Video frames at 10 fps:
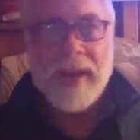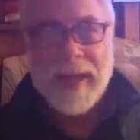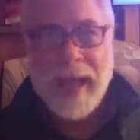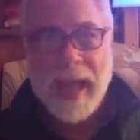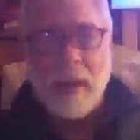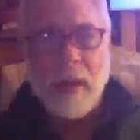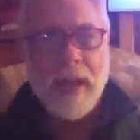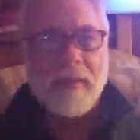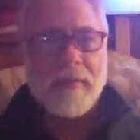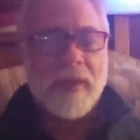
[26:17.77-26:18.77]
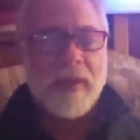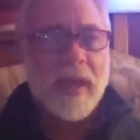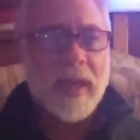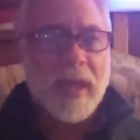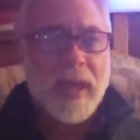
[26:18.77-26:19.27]
now if
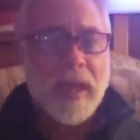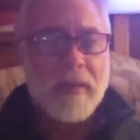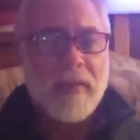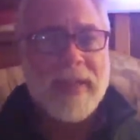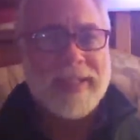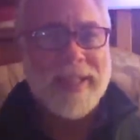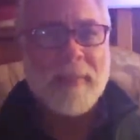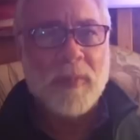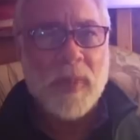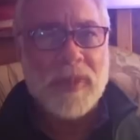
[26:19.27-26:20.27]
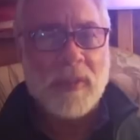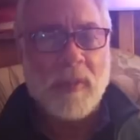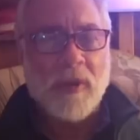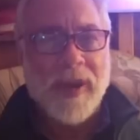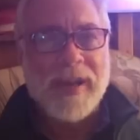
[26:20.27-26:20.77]
if I slept with
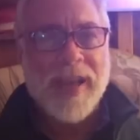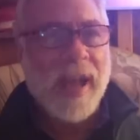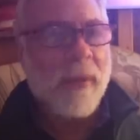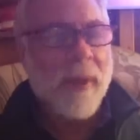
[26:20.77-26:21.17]
someone right now,